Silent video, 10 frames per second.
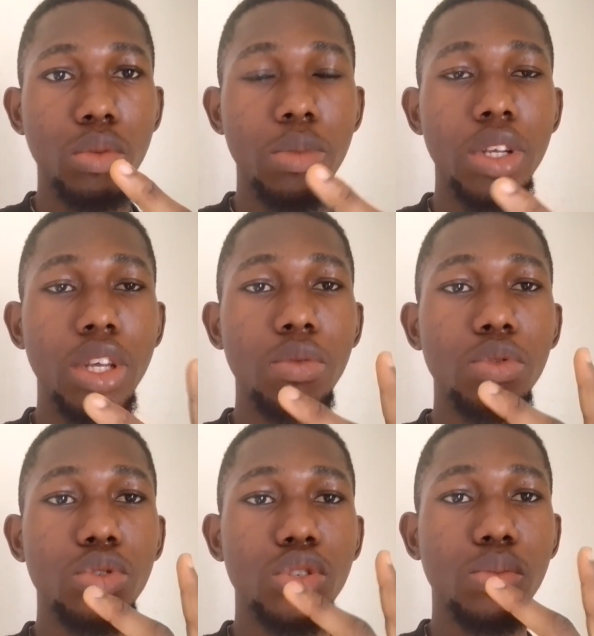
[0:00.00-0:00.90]
being able
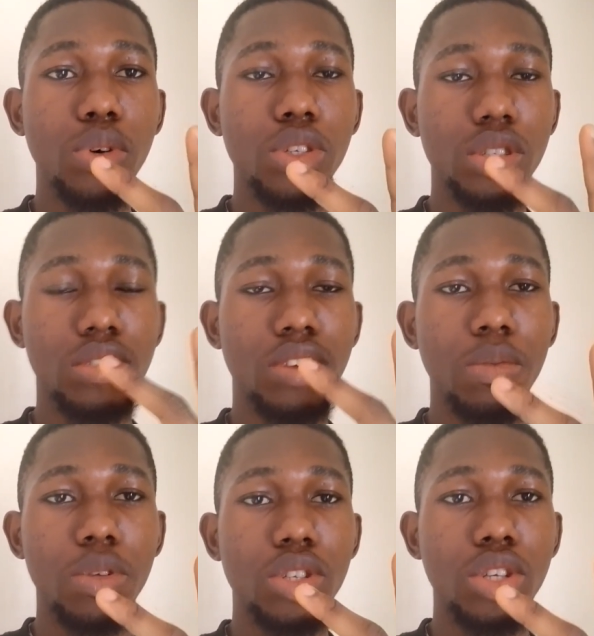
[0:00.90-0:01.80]
to spot the
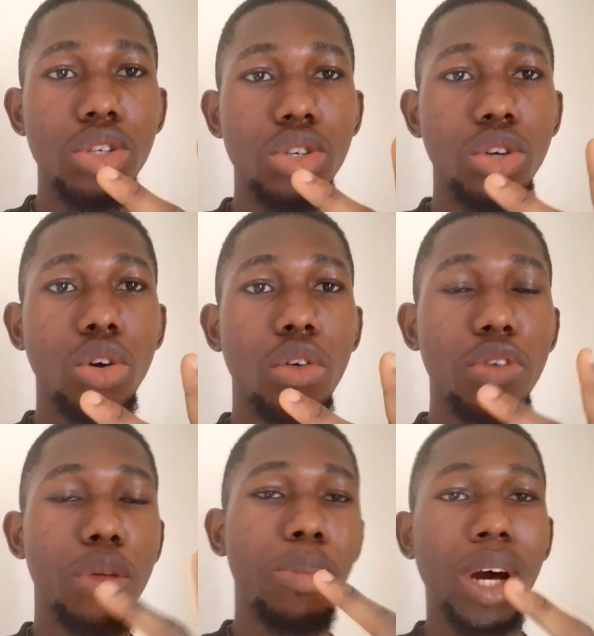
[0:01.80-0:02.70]
repetition of
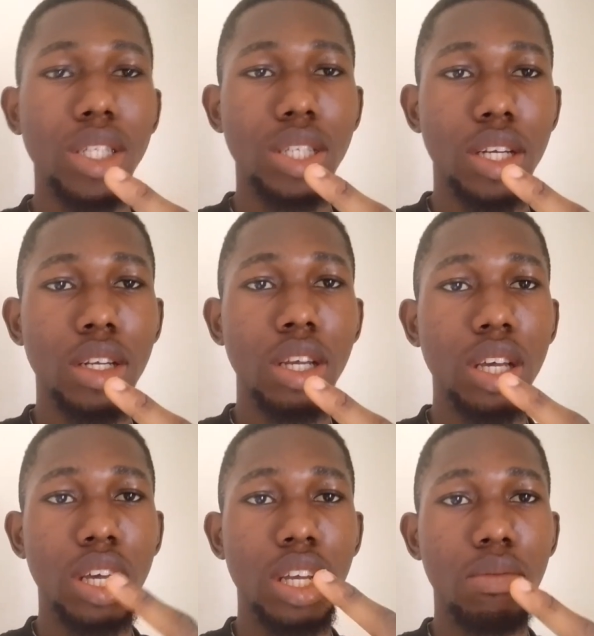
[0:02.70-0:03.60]
a pattern
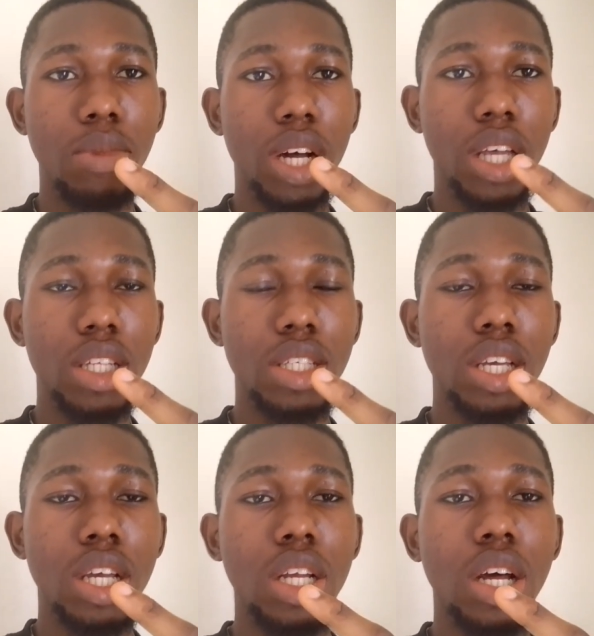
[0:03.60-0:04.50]
in the market.
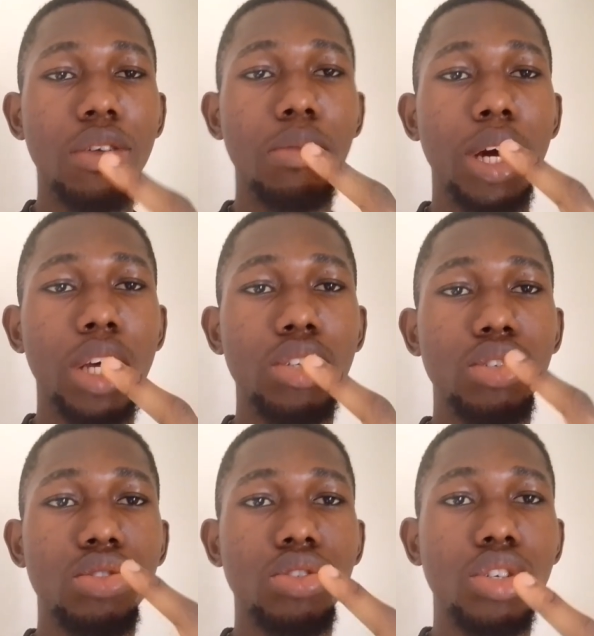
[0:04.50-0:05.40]
Now the market
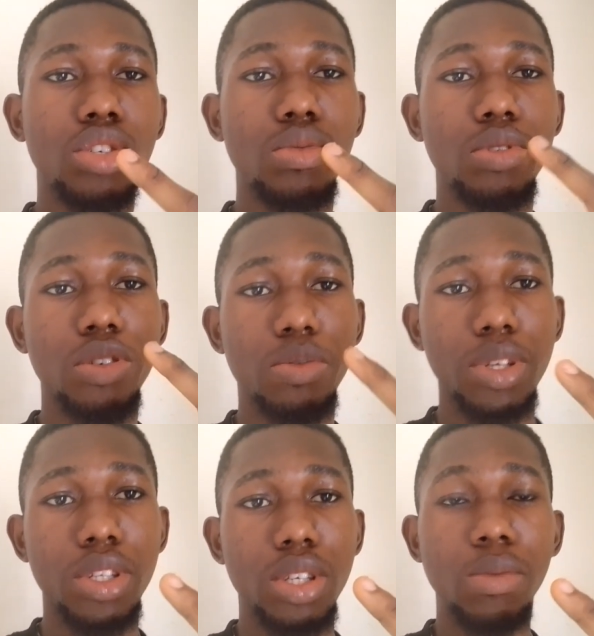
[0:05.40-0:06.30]
you trade should be
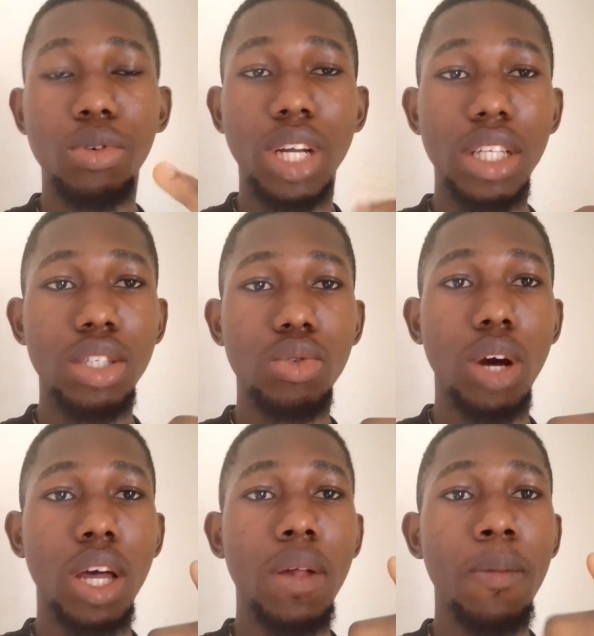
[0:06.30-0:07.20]
repeatable. That is
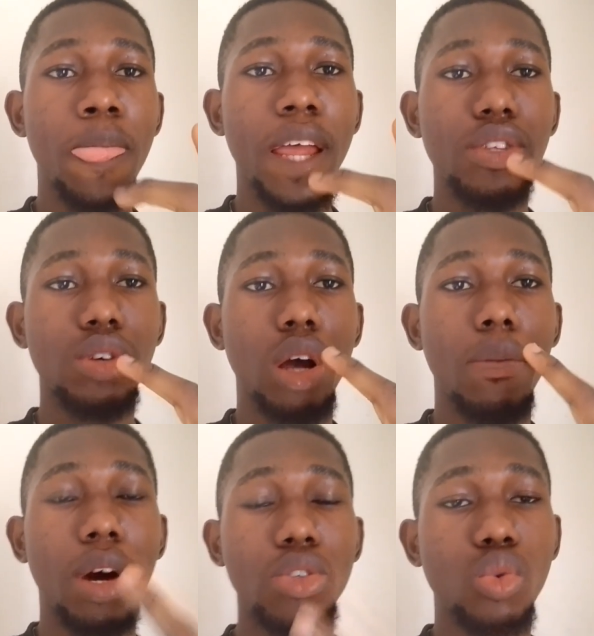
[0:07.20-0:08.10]
why I talk
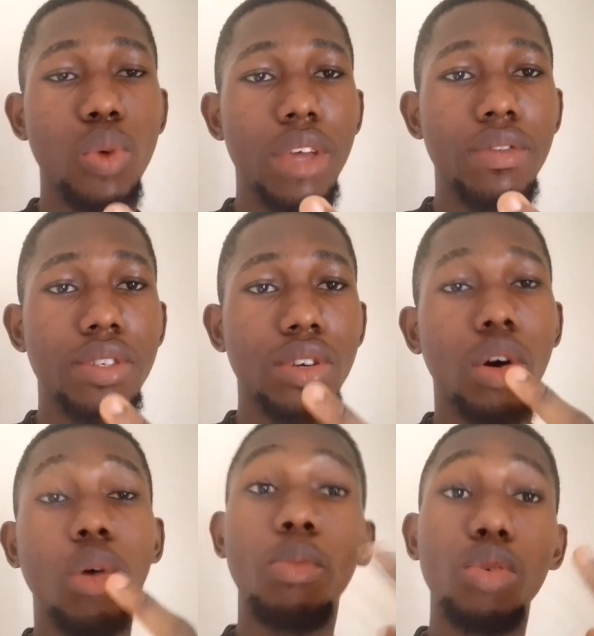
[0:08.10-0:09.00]
about waves
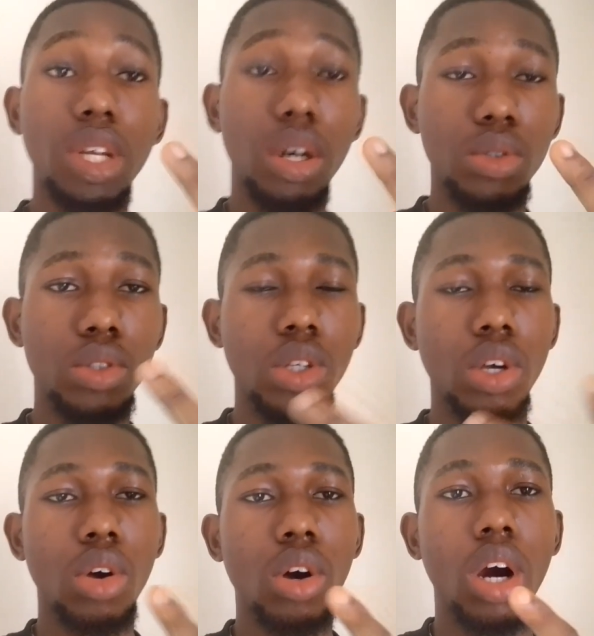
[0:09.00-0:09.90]
or models
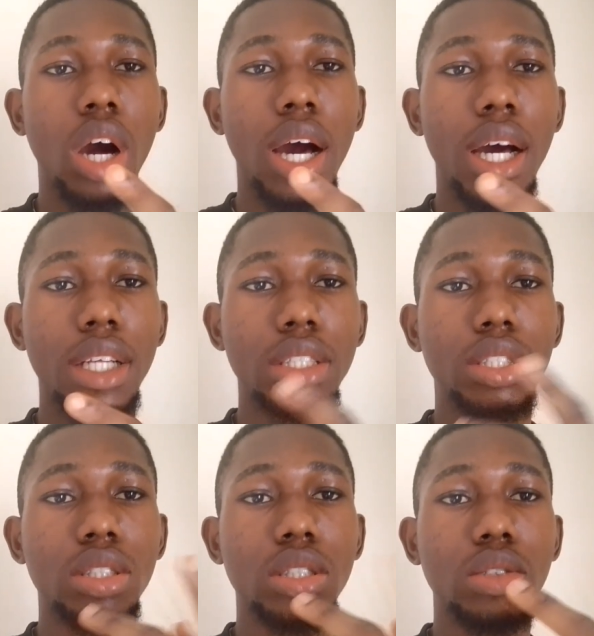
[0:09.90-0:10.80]
and
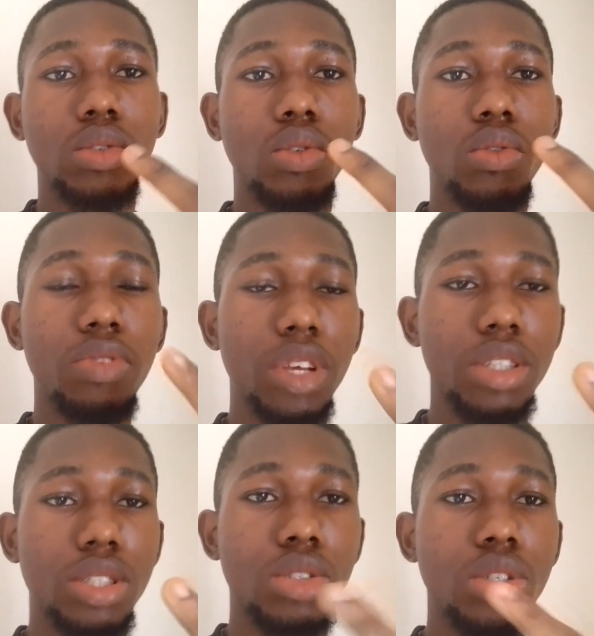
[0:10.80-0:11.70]

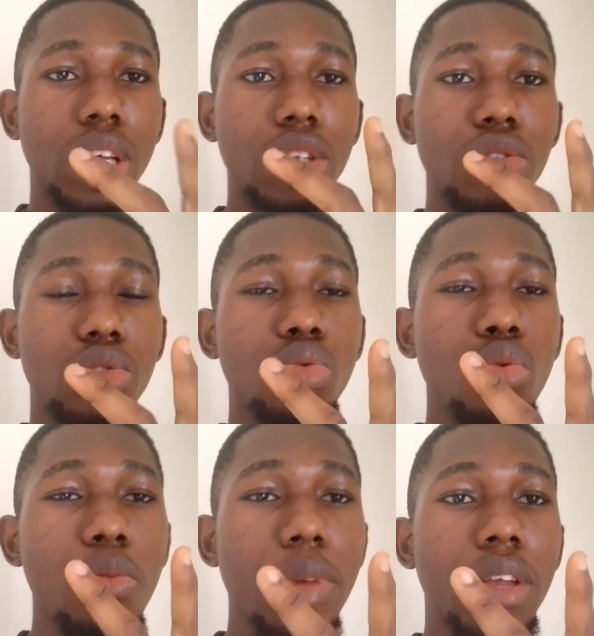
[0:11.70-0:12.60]
phases. Those are the
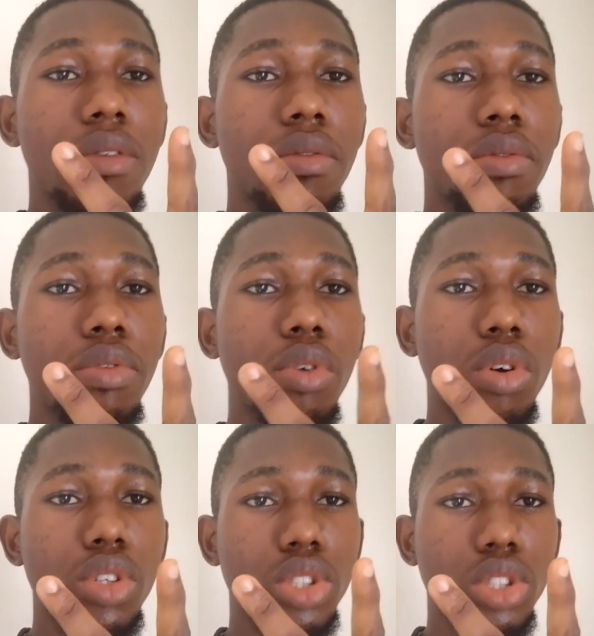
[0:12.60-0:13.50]
two main
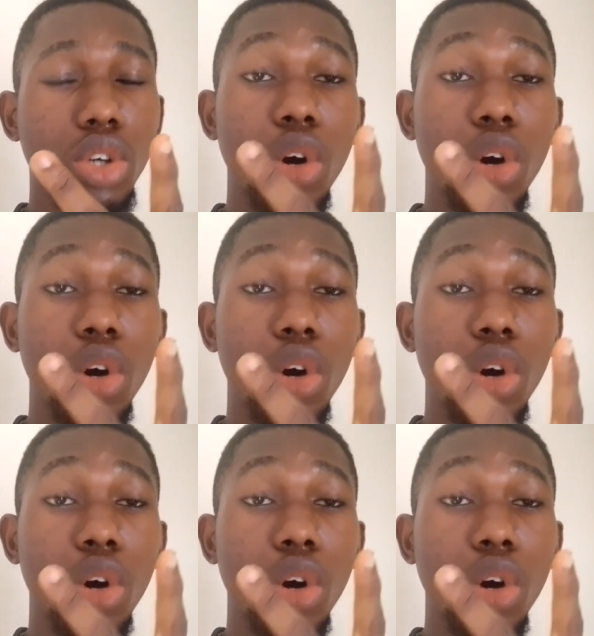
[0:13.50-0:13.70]
focuses